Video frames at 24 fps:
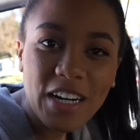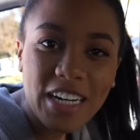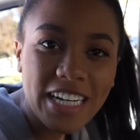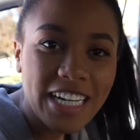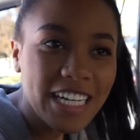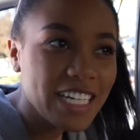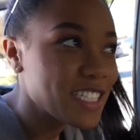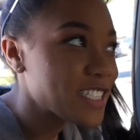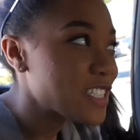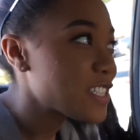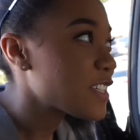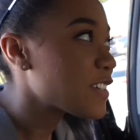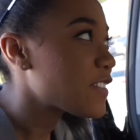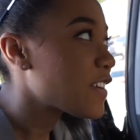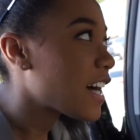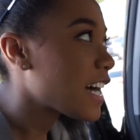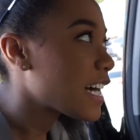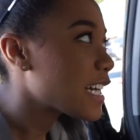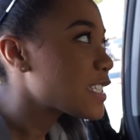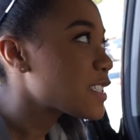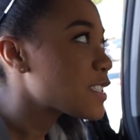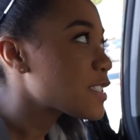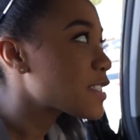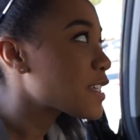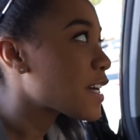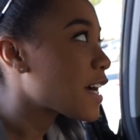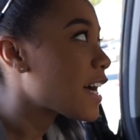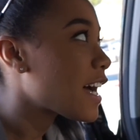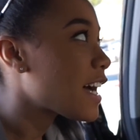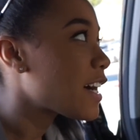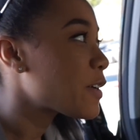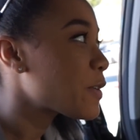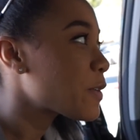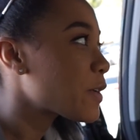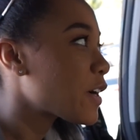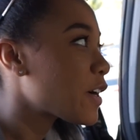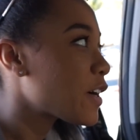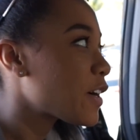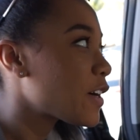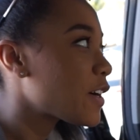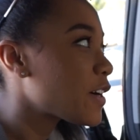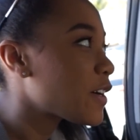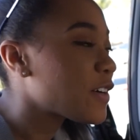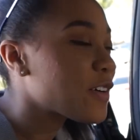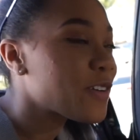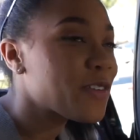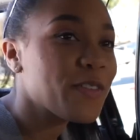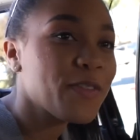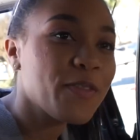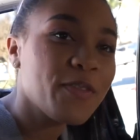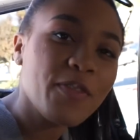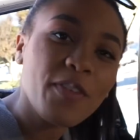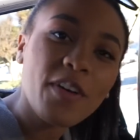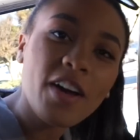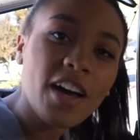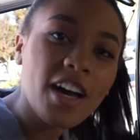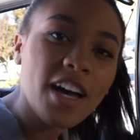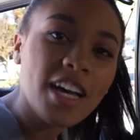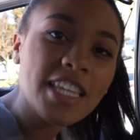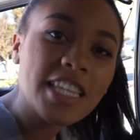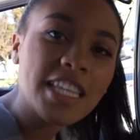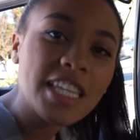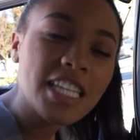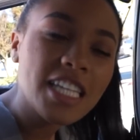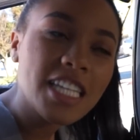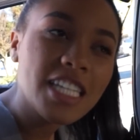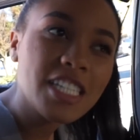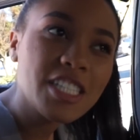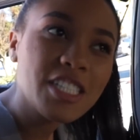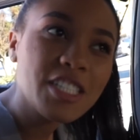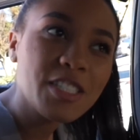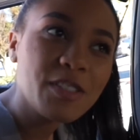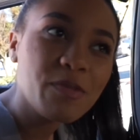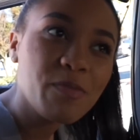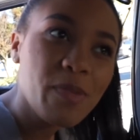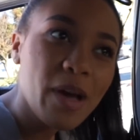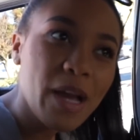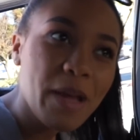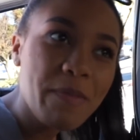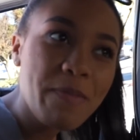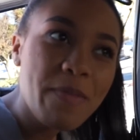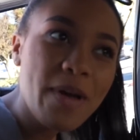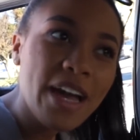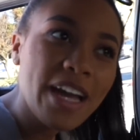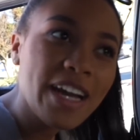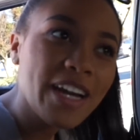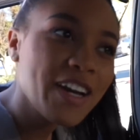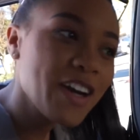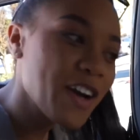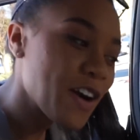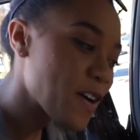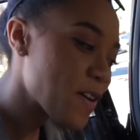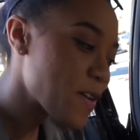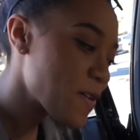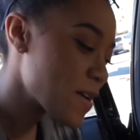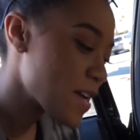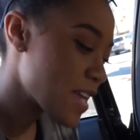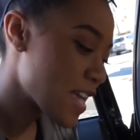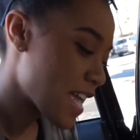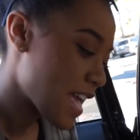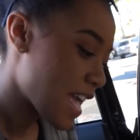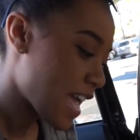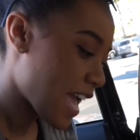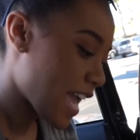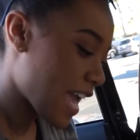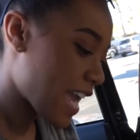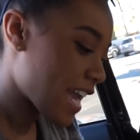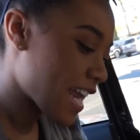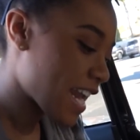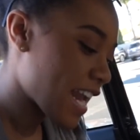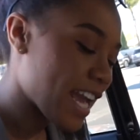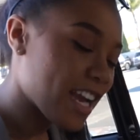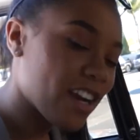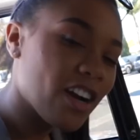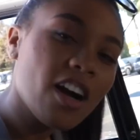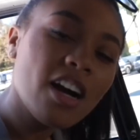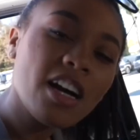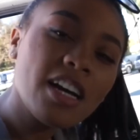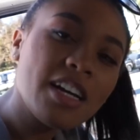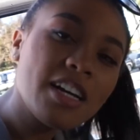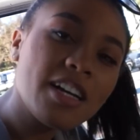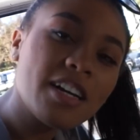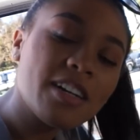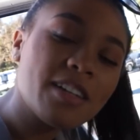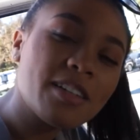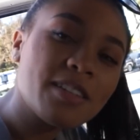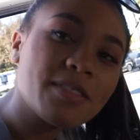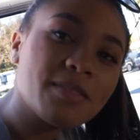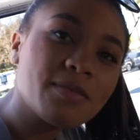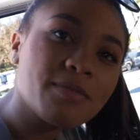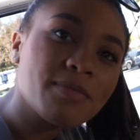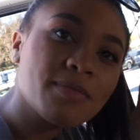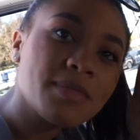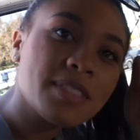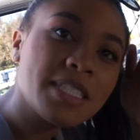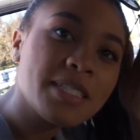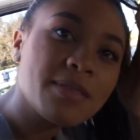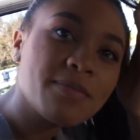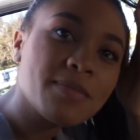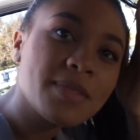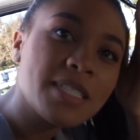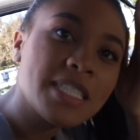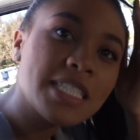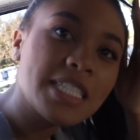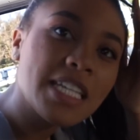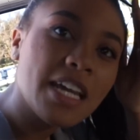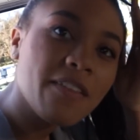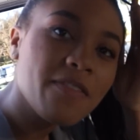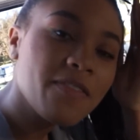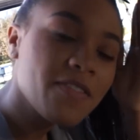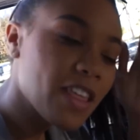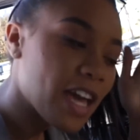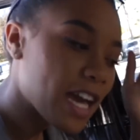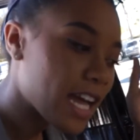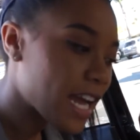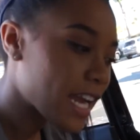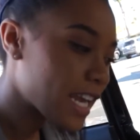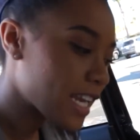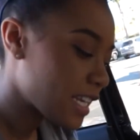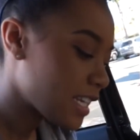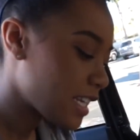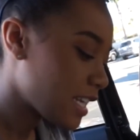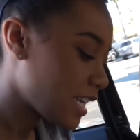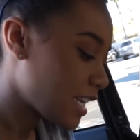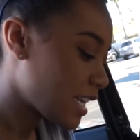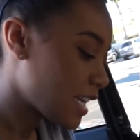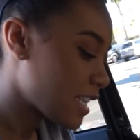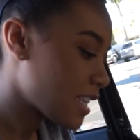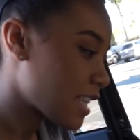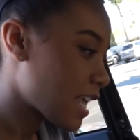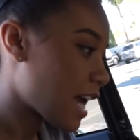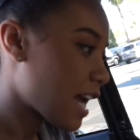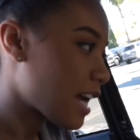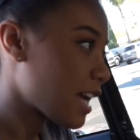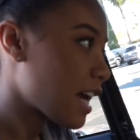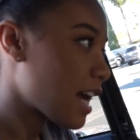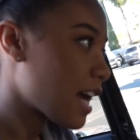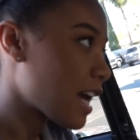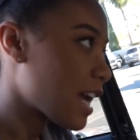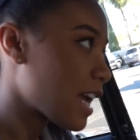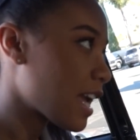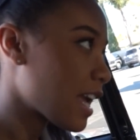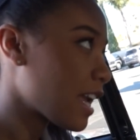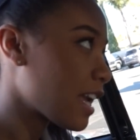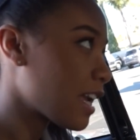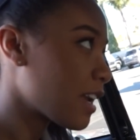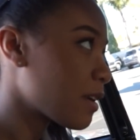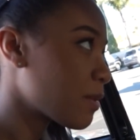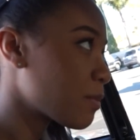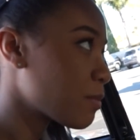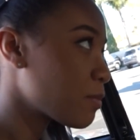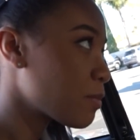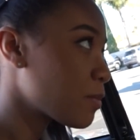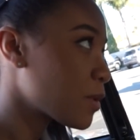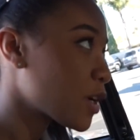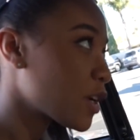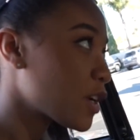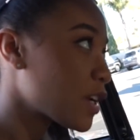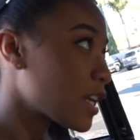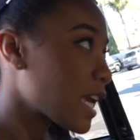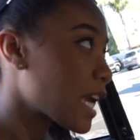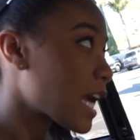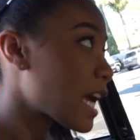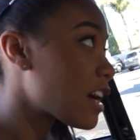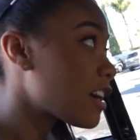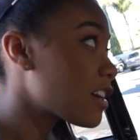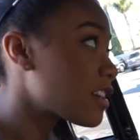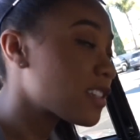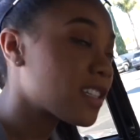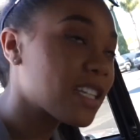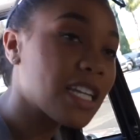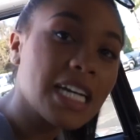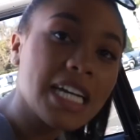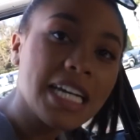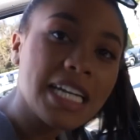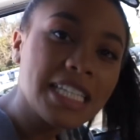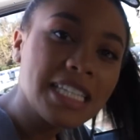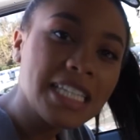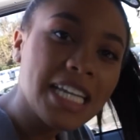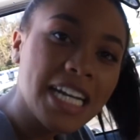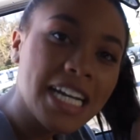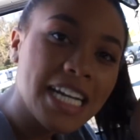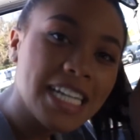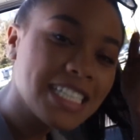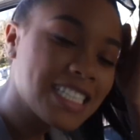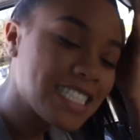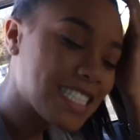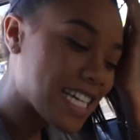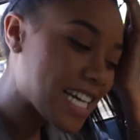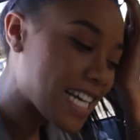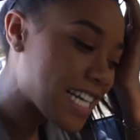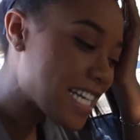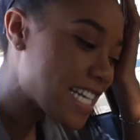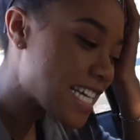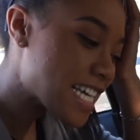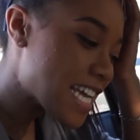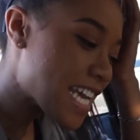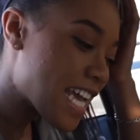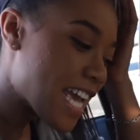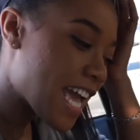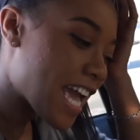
right guys, so I just got out of Unleashed by Petco and I got some stuff that I needed that I couldn't get online, like I said.